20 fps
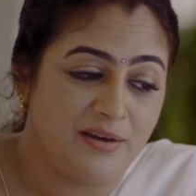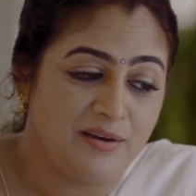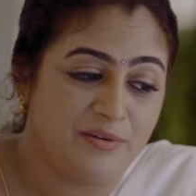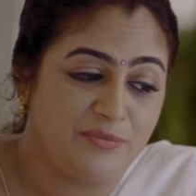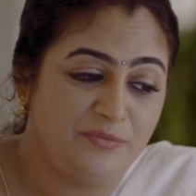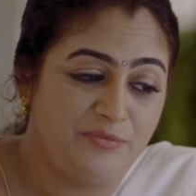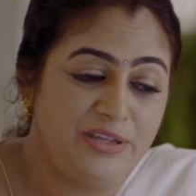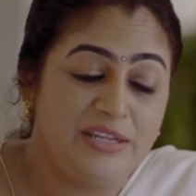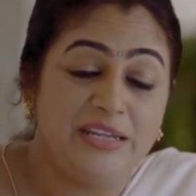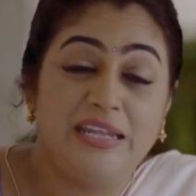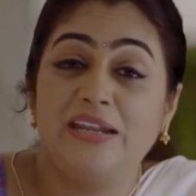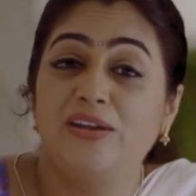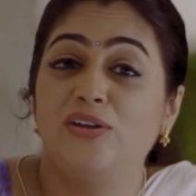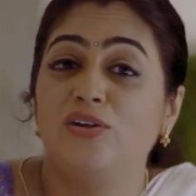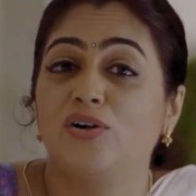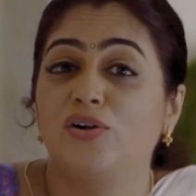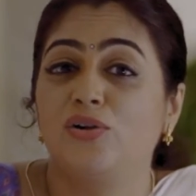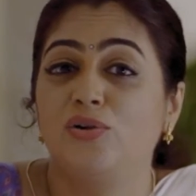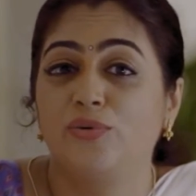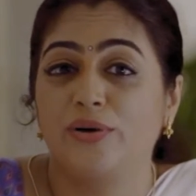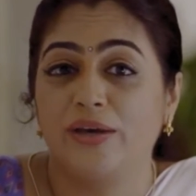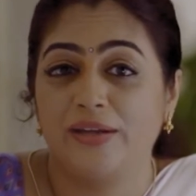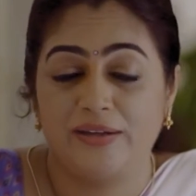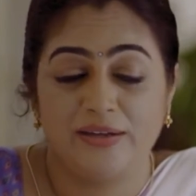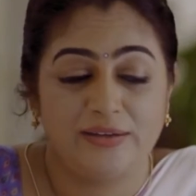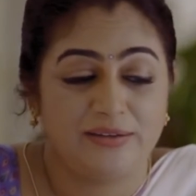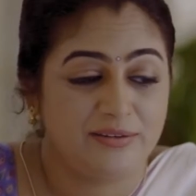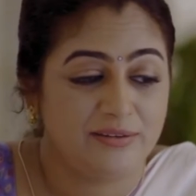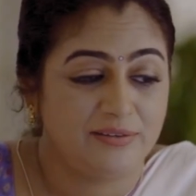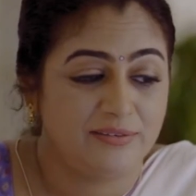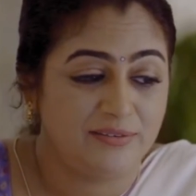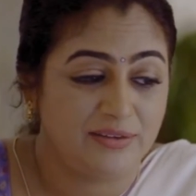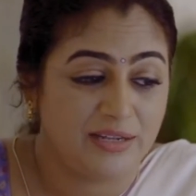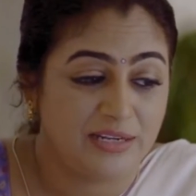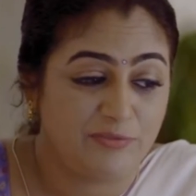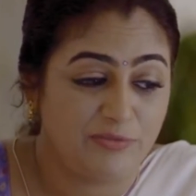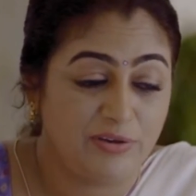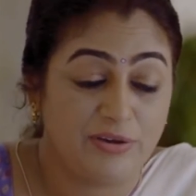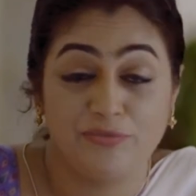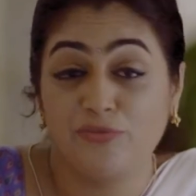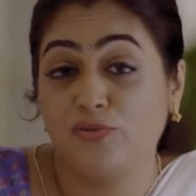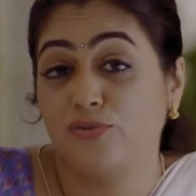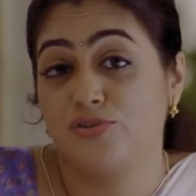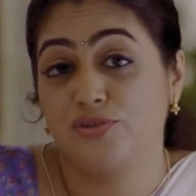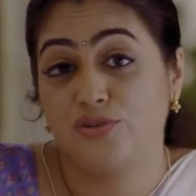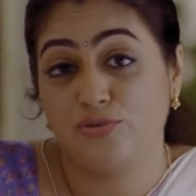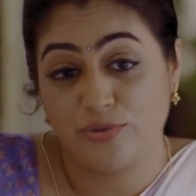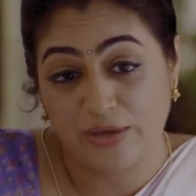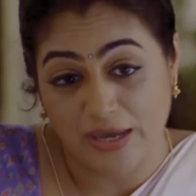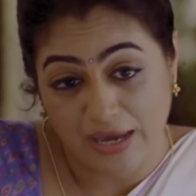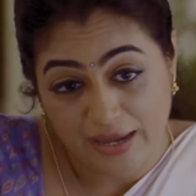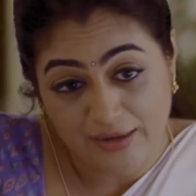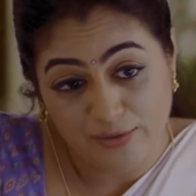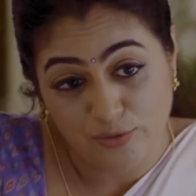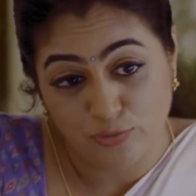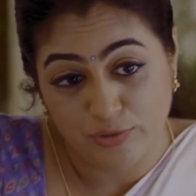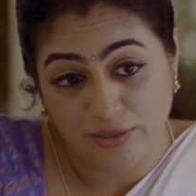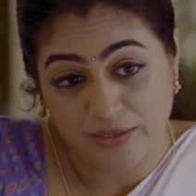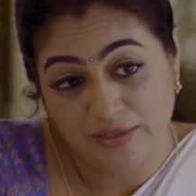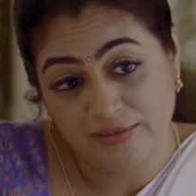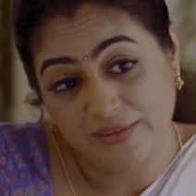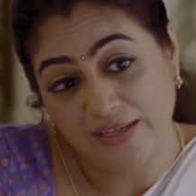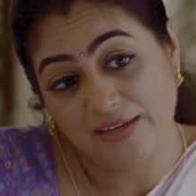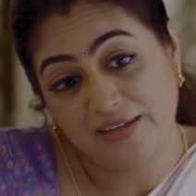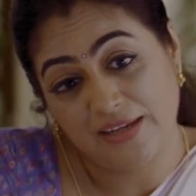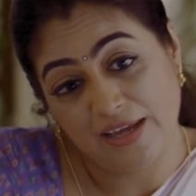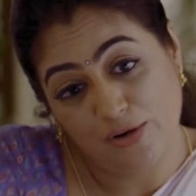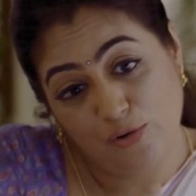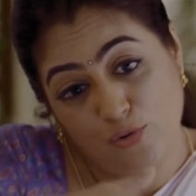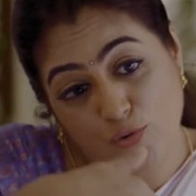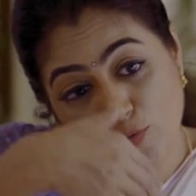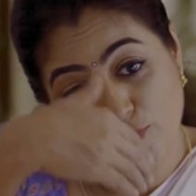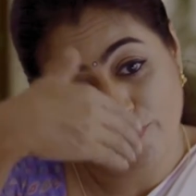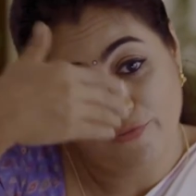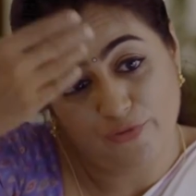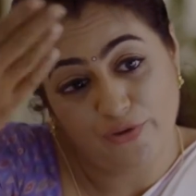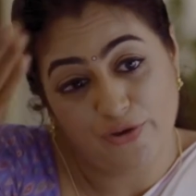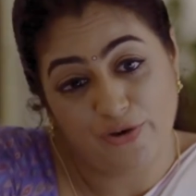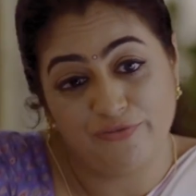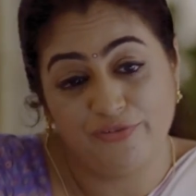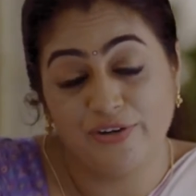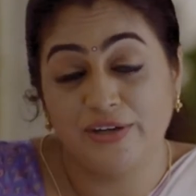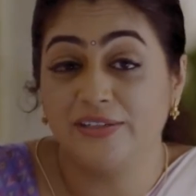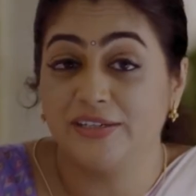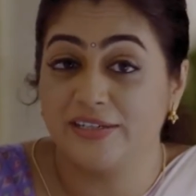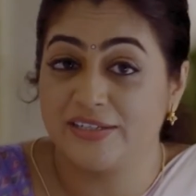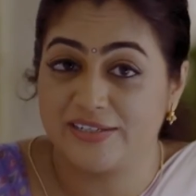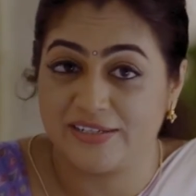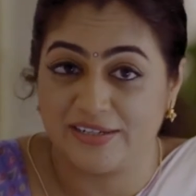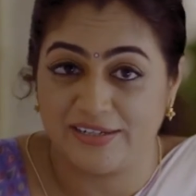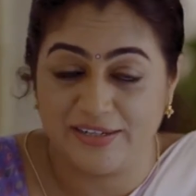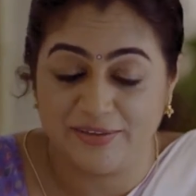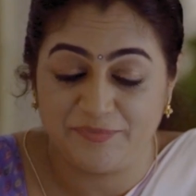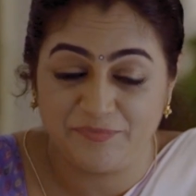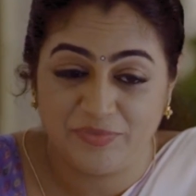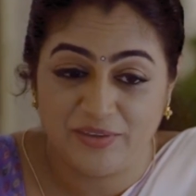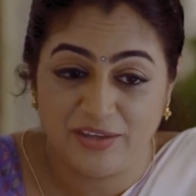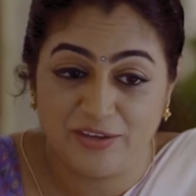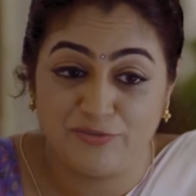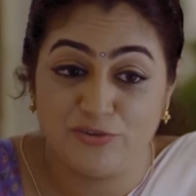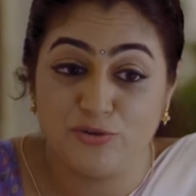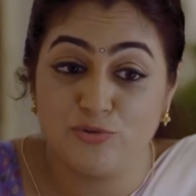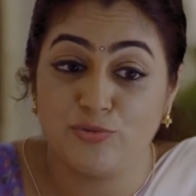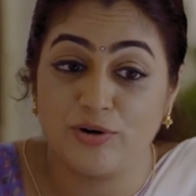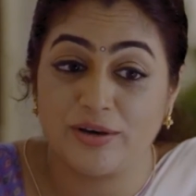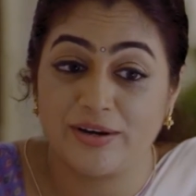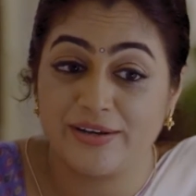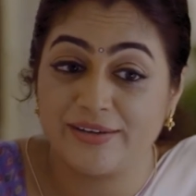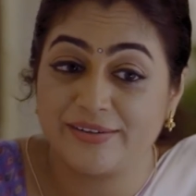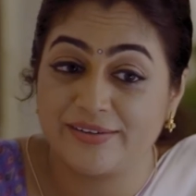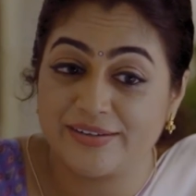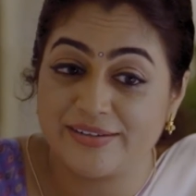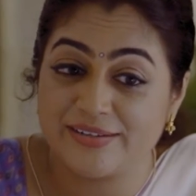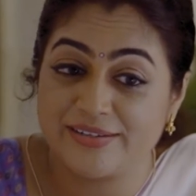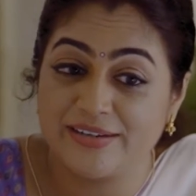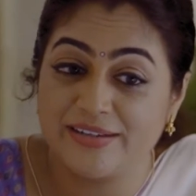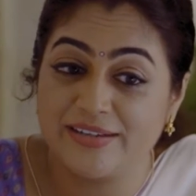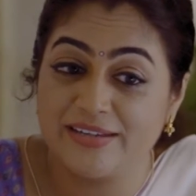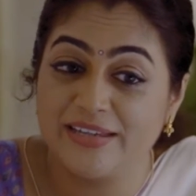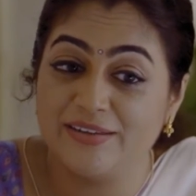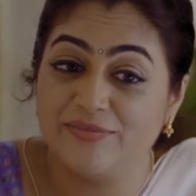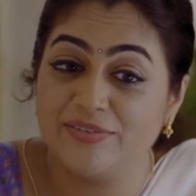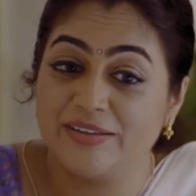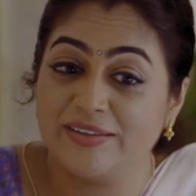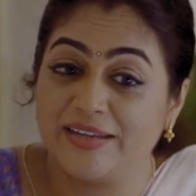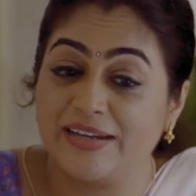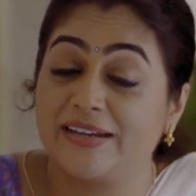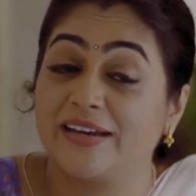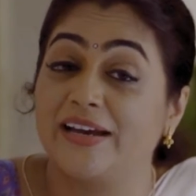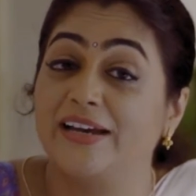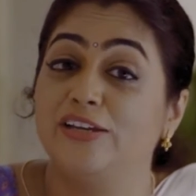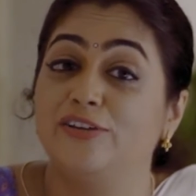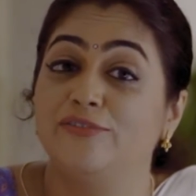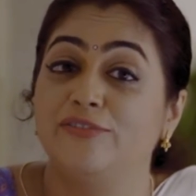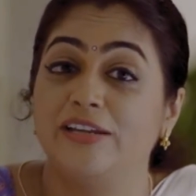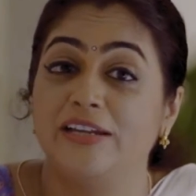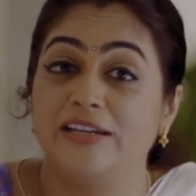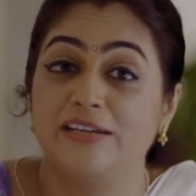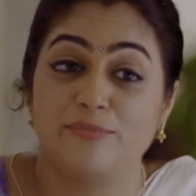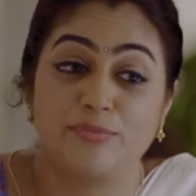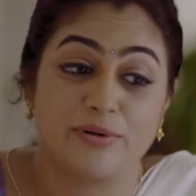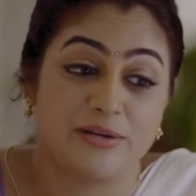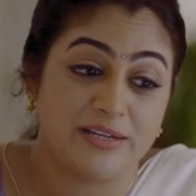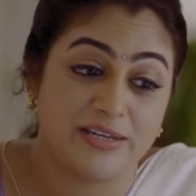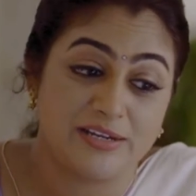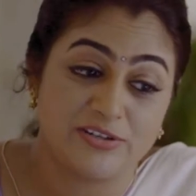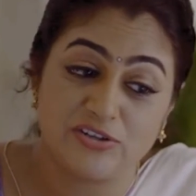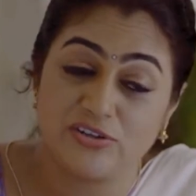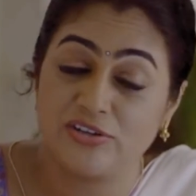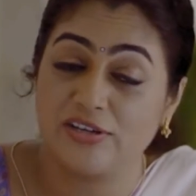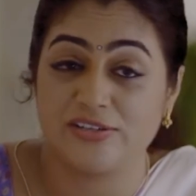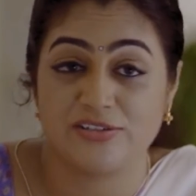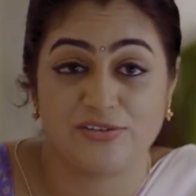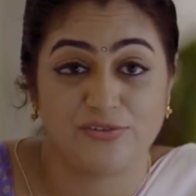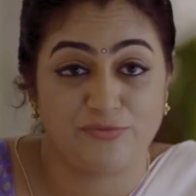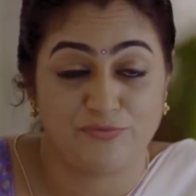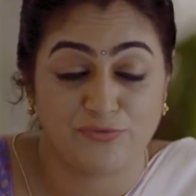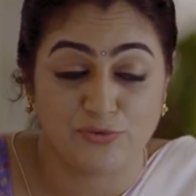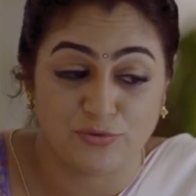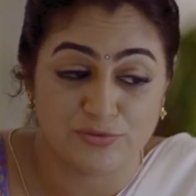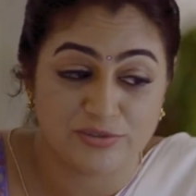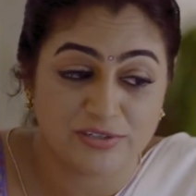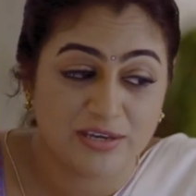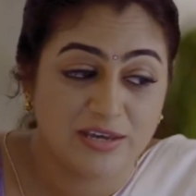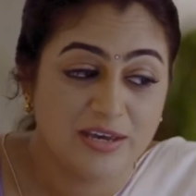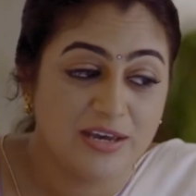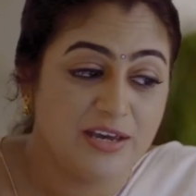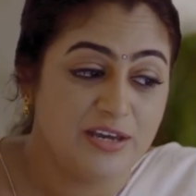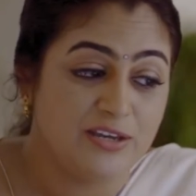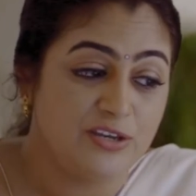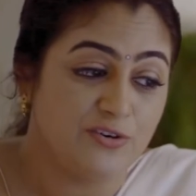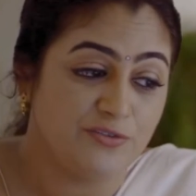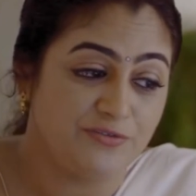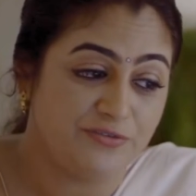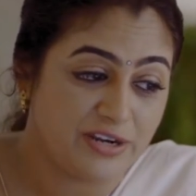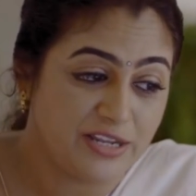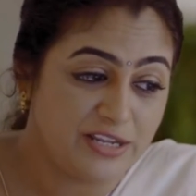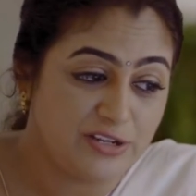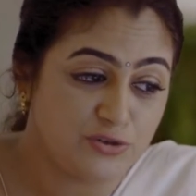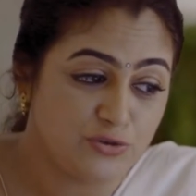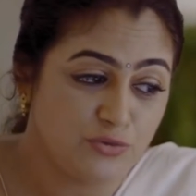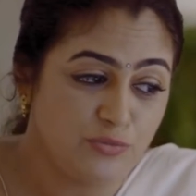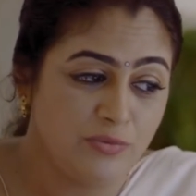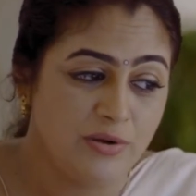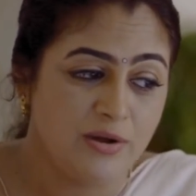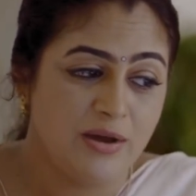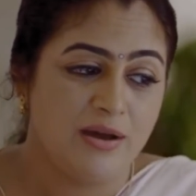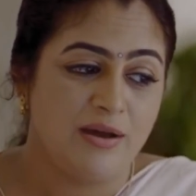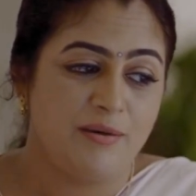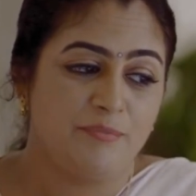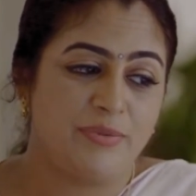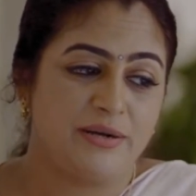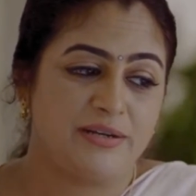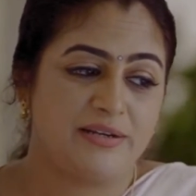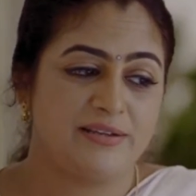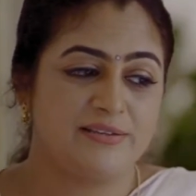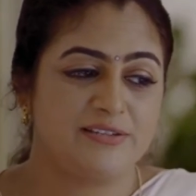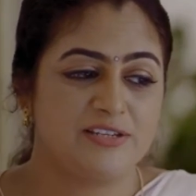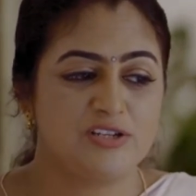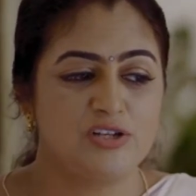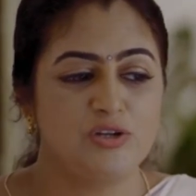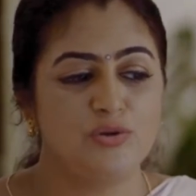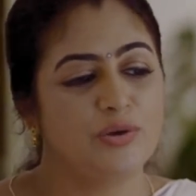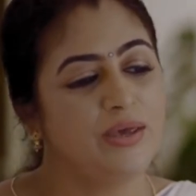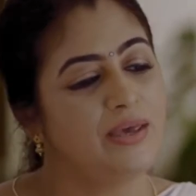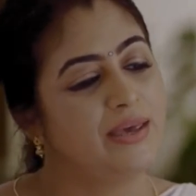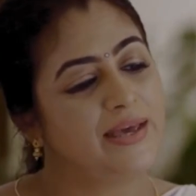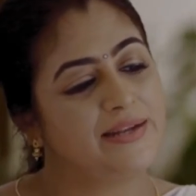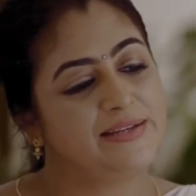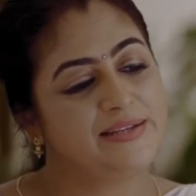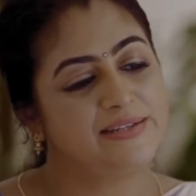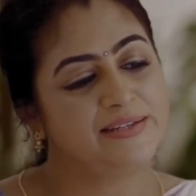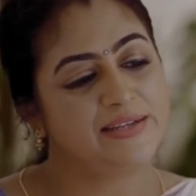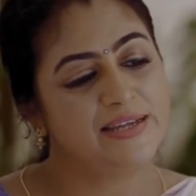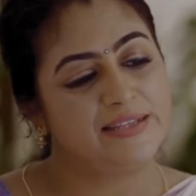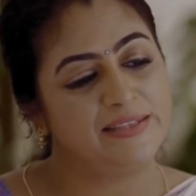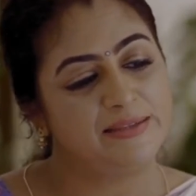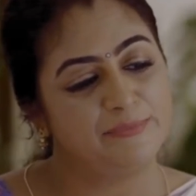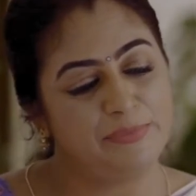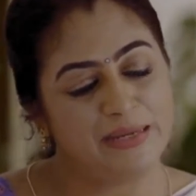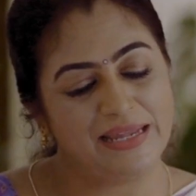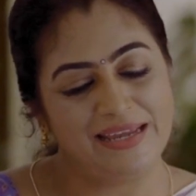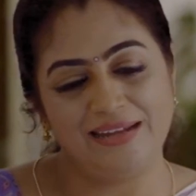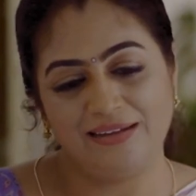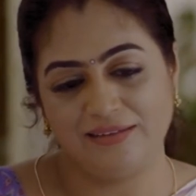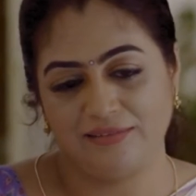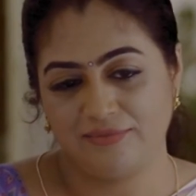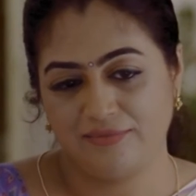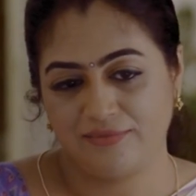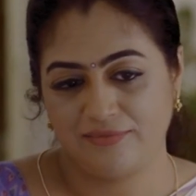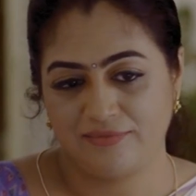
we need not look at it that way. Of course, you can look at it. That can go for your further study. If you are interested in giving that kind of an interpretation, yes, of course, you're free to. But just looking at it in the plain,